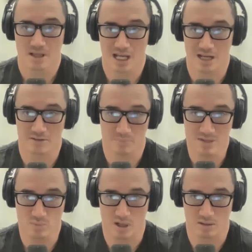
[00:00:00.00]
And
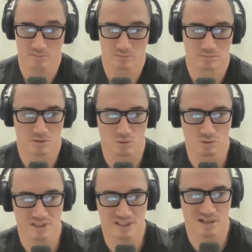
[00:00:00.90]
meanwhile, all
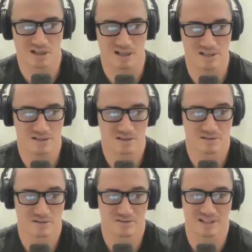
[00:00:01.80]
these guys
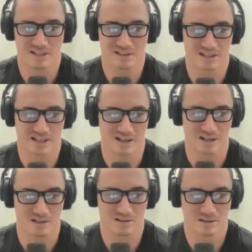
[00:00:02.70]
thinking they
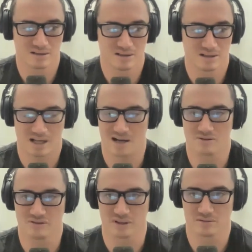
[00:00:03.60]
are
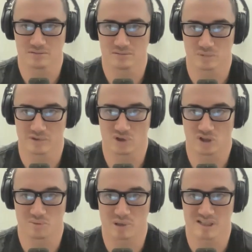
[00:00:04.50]
alpha, we've
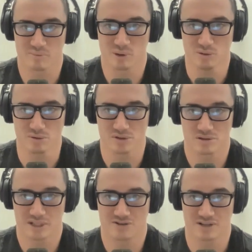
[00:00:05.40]
got them by the balls,
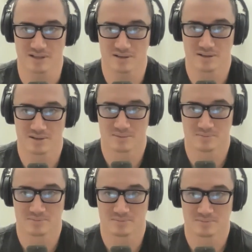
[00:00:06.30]
literally. Yes. Yeah.